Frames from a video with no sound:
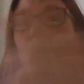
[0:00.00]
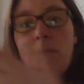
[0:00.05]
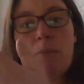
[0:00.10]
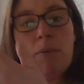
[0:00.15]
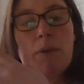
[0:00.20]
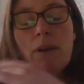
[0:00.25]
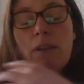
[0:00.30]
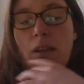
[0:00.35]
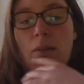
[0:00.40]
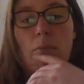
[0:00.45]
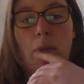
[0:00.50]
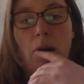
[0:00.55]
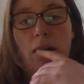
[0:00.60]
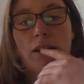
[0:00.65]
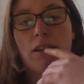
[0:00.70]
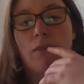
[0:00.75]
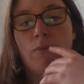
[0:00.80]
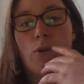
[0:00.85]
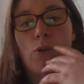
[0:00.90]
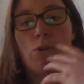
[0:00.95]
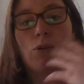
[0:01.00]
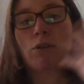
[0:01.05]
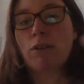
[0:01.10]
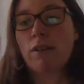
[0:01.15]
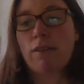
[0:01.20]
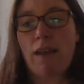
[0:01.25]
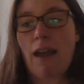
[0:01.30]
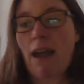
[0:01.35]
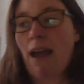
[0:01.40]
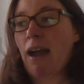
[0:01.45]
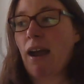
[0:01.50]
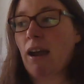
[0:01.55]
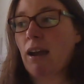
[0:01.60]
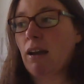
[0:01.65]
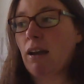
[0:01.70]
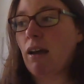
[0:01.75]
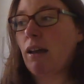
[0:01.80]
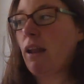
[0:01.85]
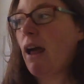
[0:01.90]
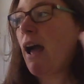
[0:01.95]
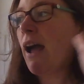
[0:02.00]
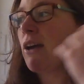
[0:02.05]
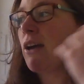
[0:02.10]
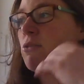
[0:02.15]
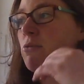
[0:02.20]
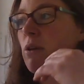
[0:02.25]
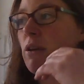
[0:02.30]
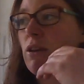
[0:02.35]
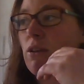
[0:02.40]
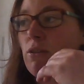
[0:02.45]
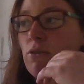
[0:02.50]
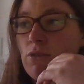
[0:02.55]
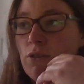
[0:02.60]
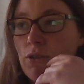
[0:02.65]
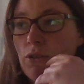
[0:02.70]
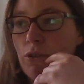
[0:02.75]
because I might have all this air, and how do I use it